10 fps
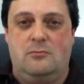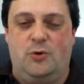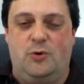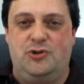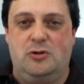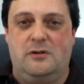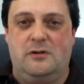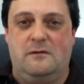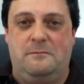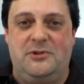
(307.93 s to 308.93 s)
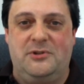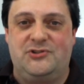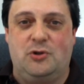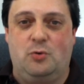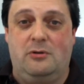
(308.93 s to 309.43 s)
would you have been
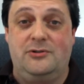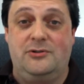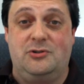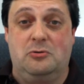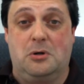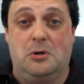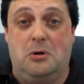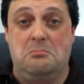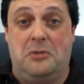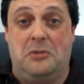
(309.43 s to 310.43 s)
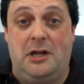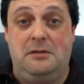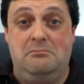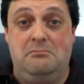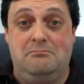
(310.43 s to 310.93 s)
so willing to go out and buy
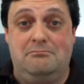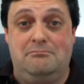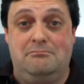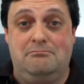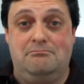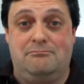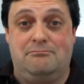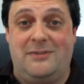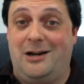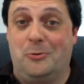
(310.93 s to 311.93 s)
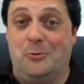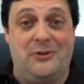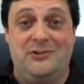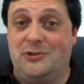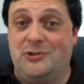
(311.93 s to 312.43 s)
it? I don't
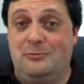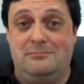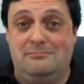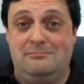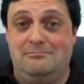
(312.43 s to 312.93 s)
think so.